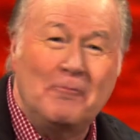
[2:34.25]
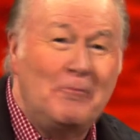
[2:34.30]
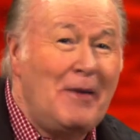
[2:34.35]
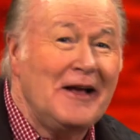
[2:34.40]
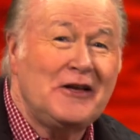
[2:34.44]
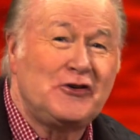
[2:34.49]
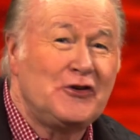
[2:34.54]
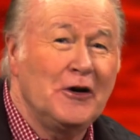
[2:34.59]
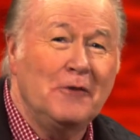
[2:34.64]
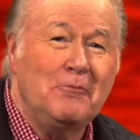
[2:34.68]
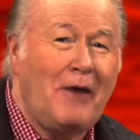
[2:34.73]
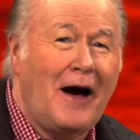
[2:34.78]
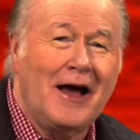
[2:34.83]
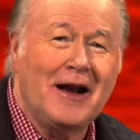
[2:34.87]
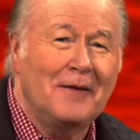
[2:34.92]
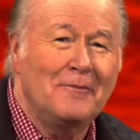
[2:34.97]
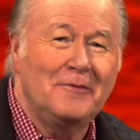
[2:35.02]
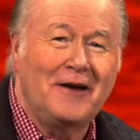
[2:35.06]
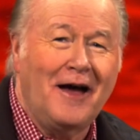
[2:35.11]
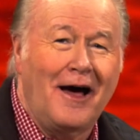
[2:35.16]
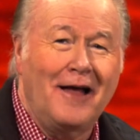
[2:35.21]
Bet your
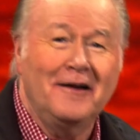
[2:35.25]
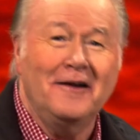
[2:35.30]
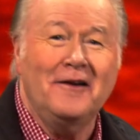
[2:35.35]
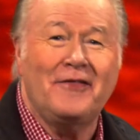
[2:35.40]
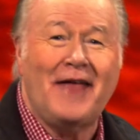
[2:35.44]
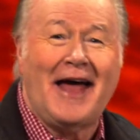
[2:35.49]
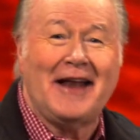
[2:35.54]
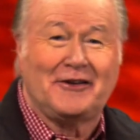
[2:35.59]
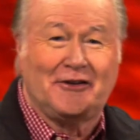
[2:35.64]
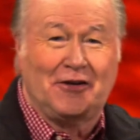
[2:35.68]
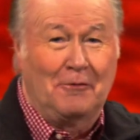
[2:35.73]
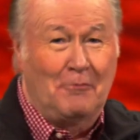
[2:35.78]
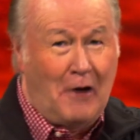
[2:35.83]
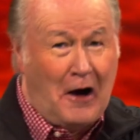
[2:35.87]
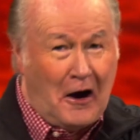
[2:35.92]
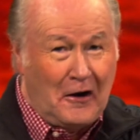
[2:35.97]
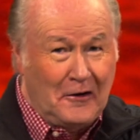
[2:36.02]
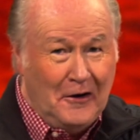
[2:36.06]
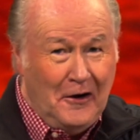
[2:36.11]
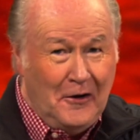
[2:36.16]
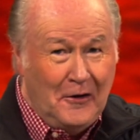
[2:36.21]
bottom dollar that
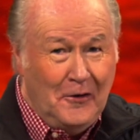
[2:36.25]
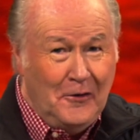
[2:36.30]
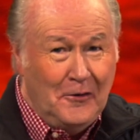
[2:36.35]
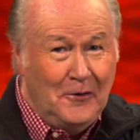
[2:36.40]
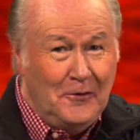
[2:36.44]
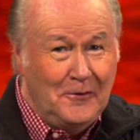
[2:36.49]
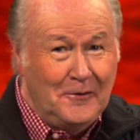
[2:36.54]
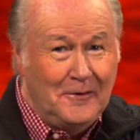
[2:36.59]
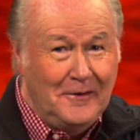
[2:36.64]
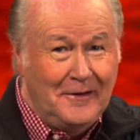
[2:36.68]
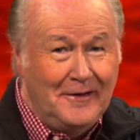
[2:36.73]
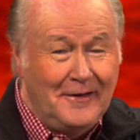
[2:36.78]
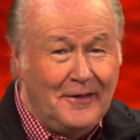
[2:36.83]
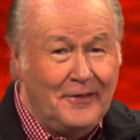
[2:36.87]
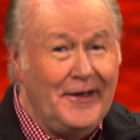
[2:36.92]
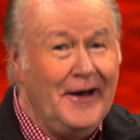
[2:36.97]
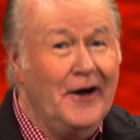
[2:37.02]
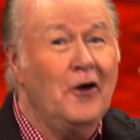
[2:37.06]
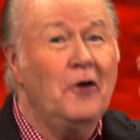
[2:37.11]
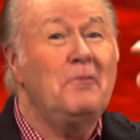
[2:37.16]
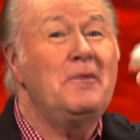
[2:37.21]
tomorrow
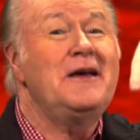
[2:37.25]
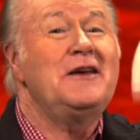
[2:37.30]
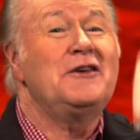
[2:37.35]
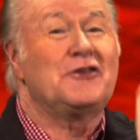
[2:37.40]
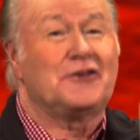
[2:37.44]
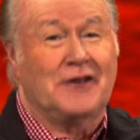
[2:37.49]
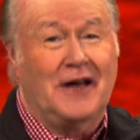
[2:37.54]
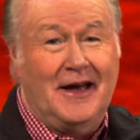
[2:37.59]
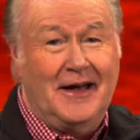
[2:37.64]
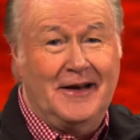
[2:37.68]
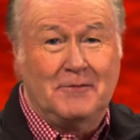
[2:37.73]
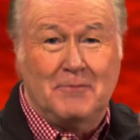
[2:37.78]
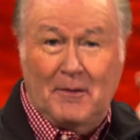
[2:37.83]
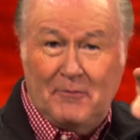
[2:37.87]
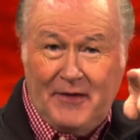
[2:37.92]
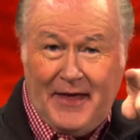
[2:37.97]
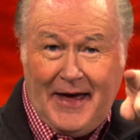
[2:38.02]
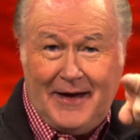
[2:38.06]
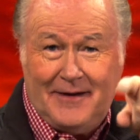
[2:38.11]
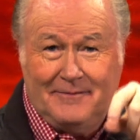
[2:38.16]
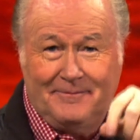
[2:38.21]
there'll be sun.
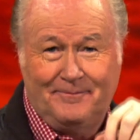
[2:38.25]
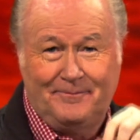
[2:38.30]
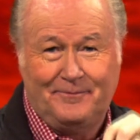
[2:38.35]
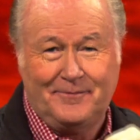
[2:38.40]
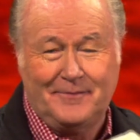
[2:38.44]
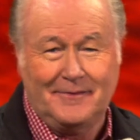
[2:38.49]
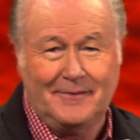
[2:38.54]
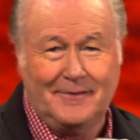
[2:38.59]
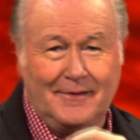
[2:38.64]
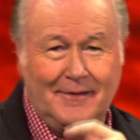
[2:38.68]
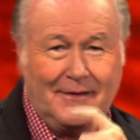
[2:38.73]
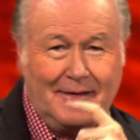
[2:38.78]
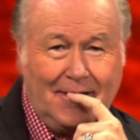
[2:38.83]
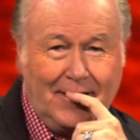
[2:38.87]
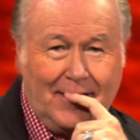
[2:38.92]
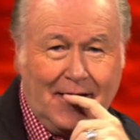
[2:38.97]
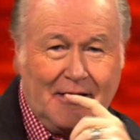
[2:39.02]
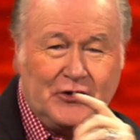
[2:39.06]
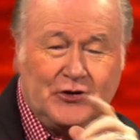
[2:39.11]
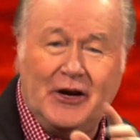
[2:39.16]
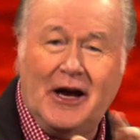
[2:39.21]
Remember that?
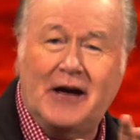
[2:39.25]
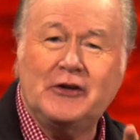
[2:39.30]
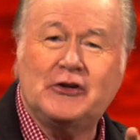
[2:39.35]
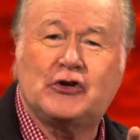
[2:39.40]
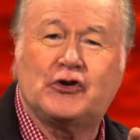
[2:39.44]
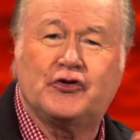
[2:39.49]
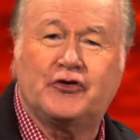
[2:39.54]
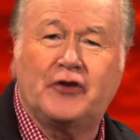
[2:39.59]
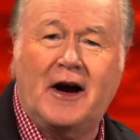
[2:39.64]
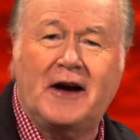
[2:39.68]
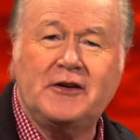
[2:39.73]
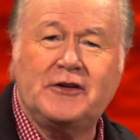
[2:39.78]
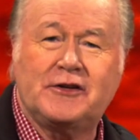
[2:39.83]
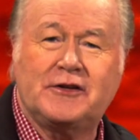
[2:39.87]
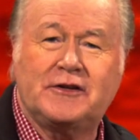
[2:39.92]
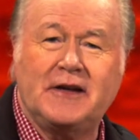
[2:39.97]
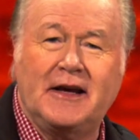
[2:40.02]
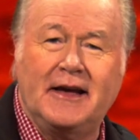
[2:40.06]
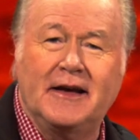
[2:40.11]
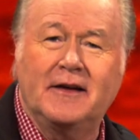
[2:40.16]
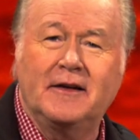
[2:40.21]
Just
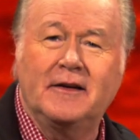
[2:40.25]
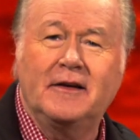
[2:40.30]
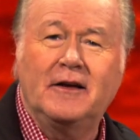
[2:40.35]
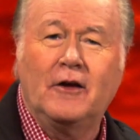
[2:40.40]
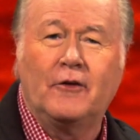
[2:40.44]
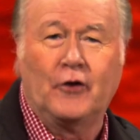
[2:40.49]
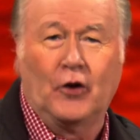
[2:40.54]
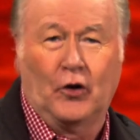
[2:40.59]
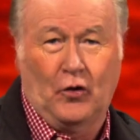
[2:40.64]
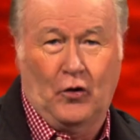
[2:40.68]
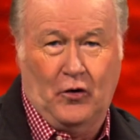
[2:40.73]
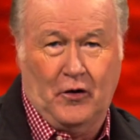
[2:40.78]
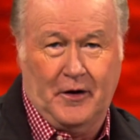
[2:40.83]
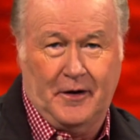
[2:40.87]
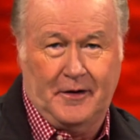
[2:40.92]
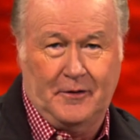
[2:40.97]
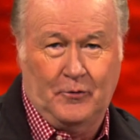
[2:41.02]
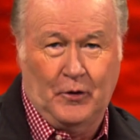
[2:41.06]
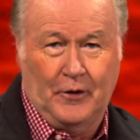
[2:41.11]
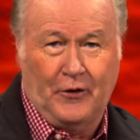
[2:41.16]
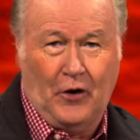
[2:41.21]
trust in the
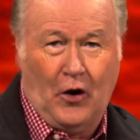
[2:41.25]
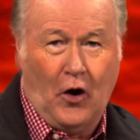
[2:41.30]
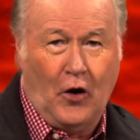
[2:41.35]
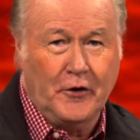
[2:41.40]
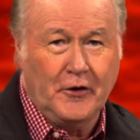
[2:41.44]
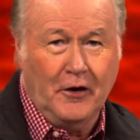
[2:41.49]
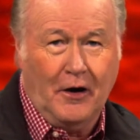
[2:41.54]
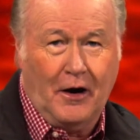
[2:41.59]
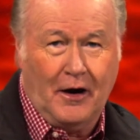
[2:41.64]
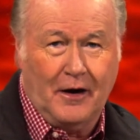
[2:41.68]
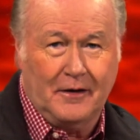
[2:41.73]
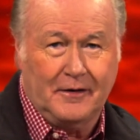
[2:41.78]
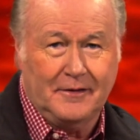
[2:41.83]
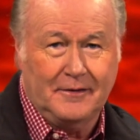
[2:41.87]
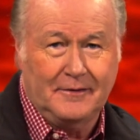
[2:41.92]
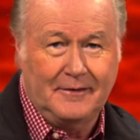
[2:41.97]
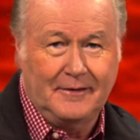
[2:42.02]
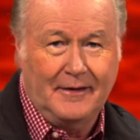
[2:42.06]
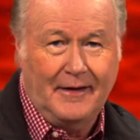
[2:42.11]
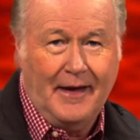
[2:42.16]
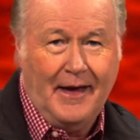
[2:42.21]
Lord with all your heart
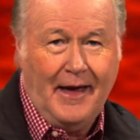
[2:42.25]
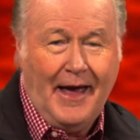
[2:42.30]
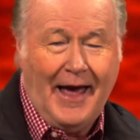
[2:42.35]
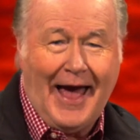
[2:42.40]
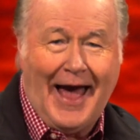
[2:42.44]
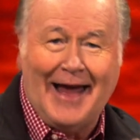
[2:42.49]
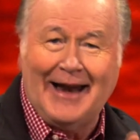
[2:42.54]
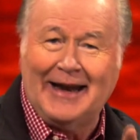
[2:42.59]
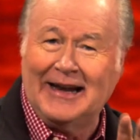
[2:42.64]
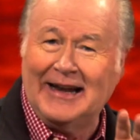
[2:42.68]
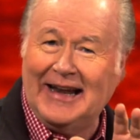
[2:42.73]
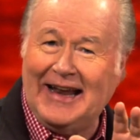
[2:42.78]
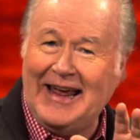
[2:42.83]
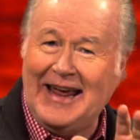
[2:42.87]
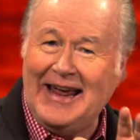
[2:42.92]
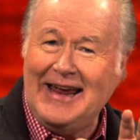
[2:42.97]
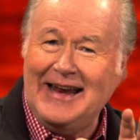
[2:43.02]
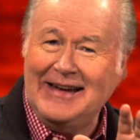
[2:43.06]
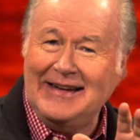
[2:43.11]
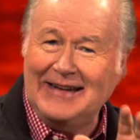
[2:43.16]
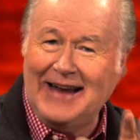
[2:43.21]
and
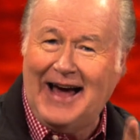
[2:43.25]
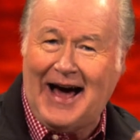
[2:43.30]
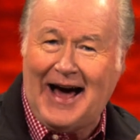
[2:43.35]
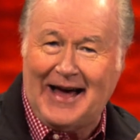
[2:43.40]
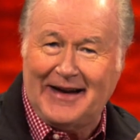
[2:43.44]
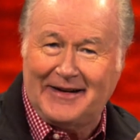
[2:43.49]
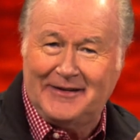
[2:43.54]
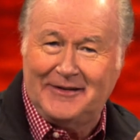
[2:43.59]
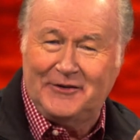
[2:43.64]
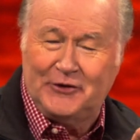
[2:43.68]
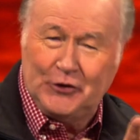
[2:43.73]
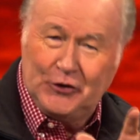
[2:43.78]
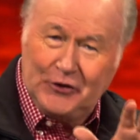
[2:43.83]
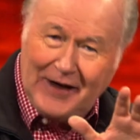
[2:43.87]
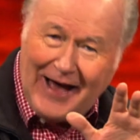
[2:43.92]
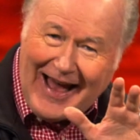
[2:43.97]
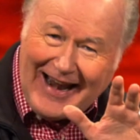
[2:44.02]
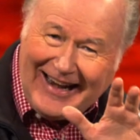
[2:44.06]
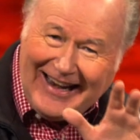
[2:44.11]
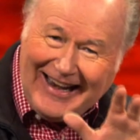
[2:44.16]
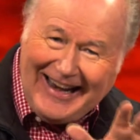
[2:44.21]
lean not, do
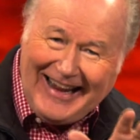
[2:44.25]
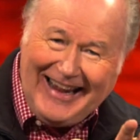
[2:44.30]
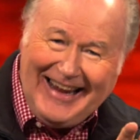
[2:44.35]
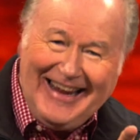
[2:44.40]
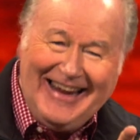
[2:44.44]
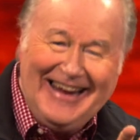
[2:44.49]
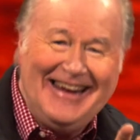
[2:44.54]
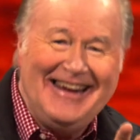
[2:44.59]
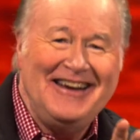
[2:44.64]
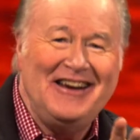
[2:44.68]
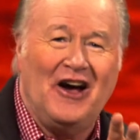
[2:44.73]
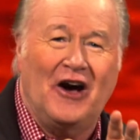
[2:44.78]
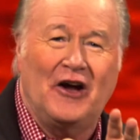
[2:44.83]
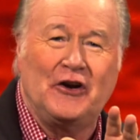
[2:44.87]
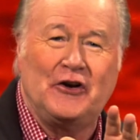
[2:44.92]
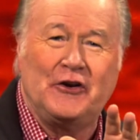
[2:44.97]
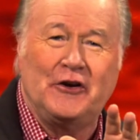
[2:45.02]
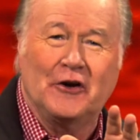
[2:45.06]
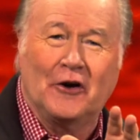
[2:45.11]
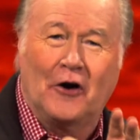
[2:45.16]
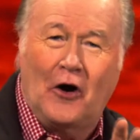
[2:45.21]
not lean
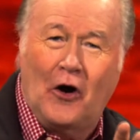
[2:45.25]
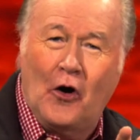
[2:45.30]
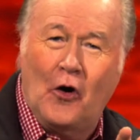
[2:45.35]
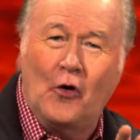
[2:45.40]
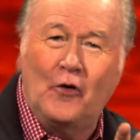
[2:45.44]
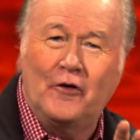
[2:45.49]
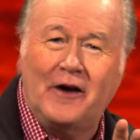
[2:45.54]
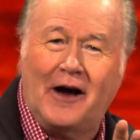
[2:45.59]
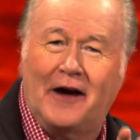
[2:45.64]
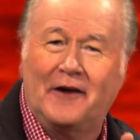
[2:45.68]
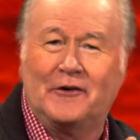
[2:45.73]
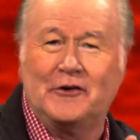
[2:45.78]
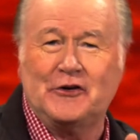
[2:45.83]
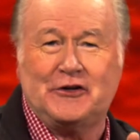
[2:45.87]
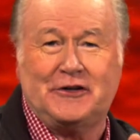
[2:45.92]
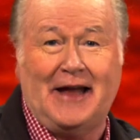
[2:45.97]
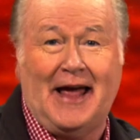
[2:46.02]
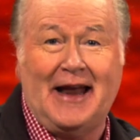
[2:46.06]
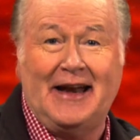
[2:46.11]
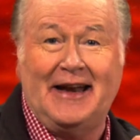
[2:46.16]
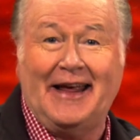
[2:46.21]
unto your own
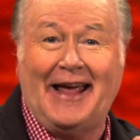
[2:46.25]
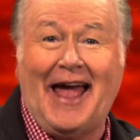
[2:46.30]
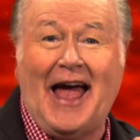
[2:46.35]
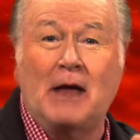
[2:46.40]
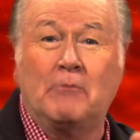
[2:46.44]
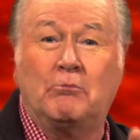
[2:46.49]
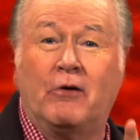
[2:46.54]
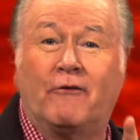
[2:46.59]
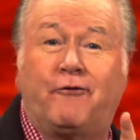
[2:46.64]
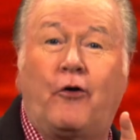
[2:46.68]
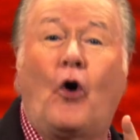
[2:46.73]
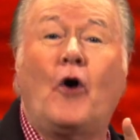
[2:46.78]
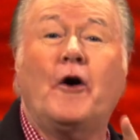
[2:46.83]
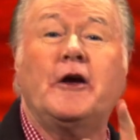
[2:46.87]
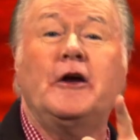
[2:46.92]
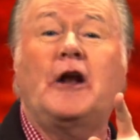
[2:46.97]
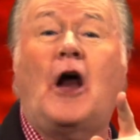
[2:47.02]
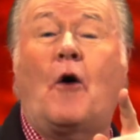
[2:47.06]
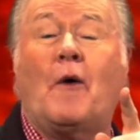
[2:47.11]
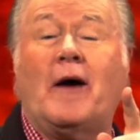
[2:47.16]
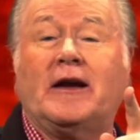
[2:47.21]
understanding. And before
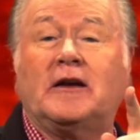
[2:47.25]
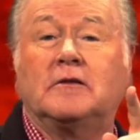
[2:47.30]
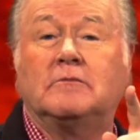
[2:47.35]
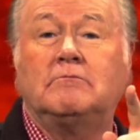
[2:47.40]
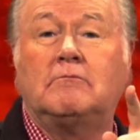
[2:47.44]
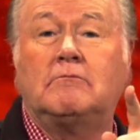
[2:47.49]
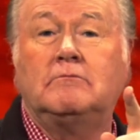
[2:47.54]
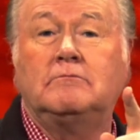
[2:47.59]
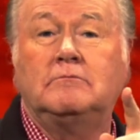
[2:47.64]
you know it,